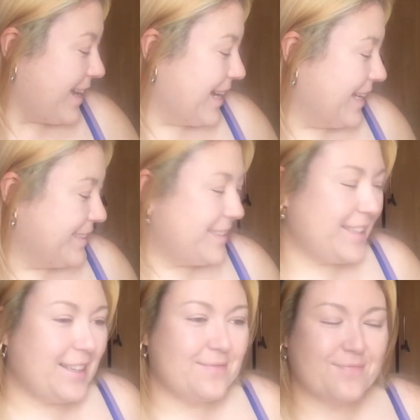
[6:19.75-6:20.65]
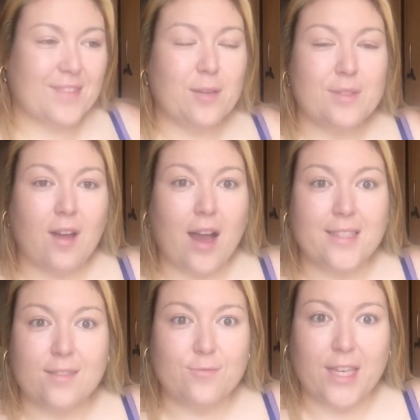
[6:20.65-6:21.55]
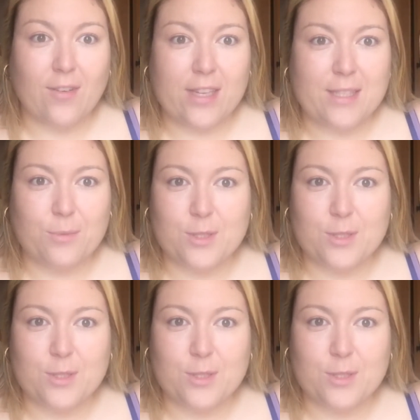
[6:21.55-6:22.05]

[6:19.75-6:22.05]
and I was like, I didn't realise it